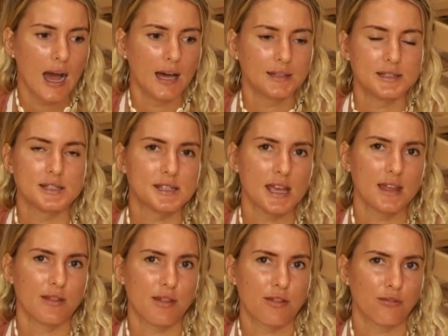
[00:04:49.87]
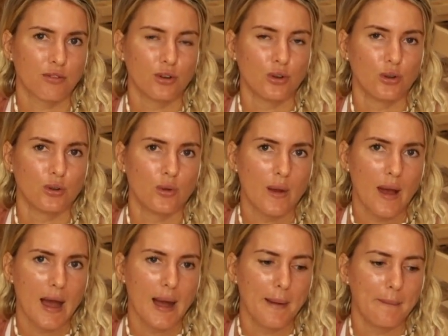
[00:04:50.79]
to send through,
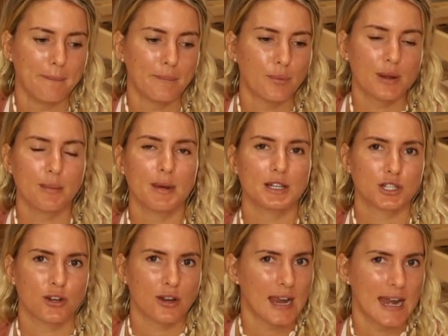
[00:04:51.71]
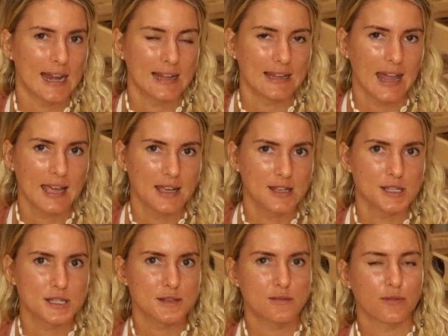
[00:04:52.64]
pretty much creating
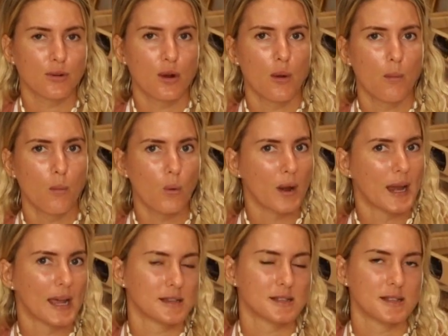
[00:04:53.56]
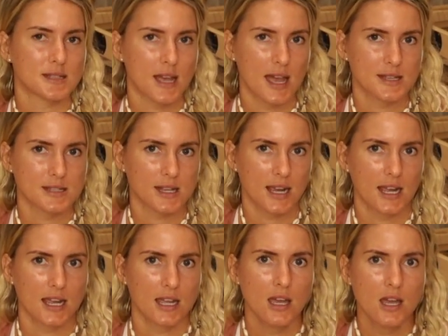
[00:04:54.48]
layers from one exercise that
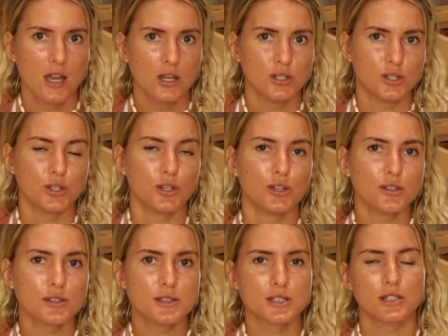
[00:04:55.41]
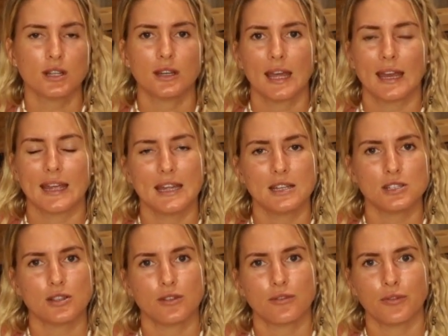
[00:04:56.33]
I choose to get it
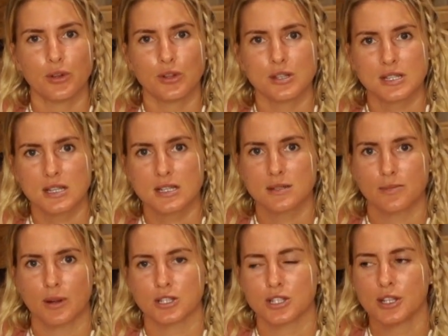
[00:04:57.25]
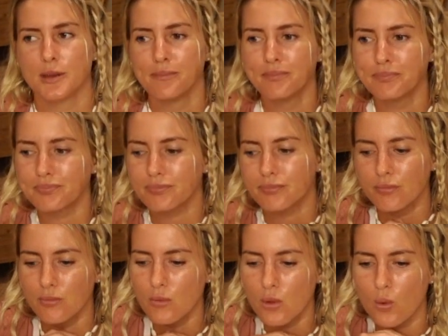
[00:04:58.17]
into the fullest expression.
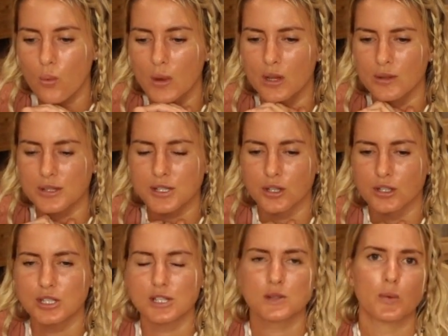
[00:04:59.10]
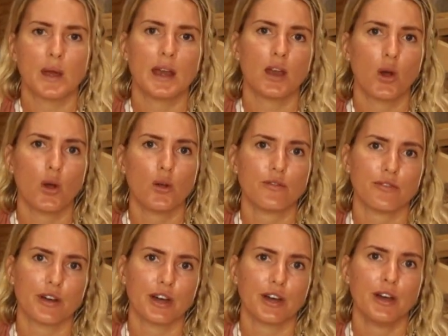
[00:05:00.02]
We also just went
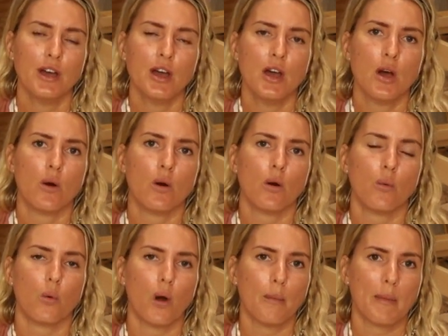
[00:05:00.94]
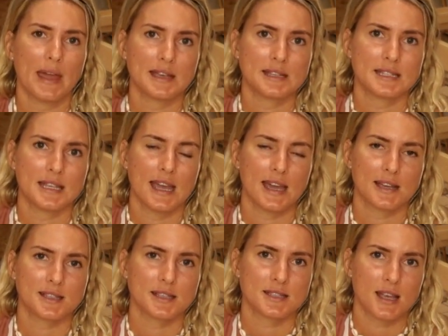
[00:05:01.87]
over what makes the
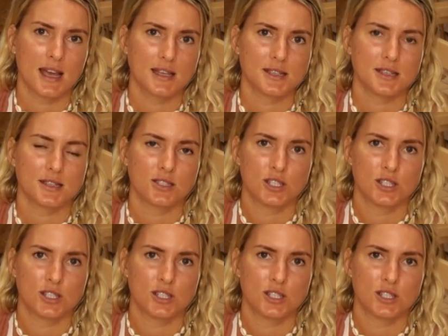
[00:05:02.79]
exercises